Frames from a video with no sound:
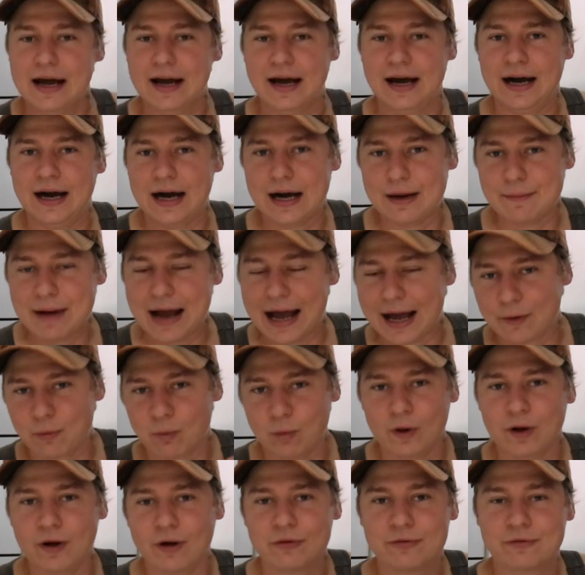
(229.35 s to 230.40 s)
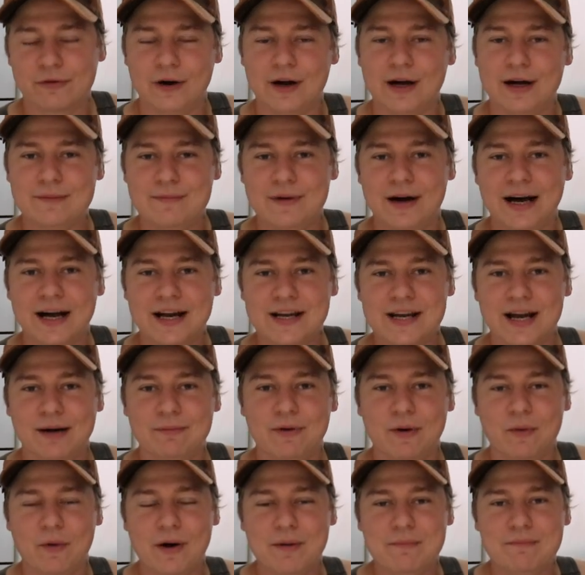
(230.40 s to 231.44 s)
Had Will from
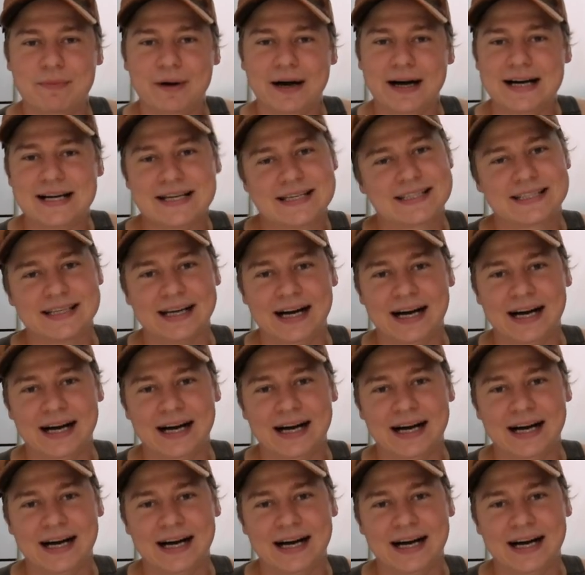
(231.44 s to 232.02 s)
Number One Bus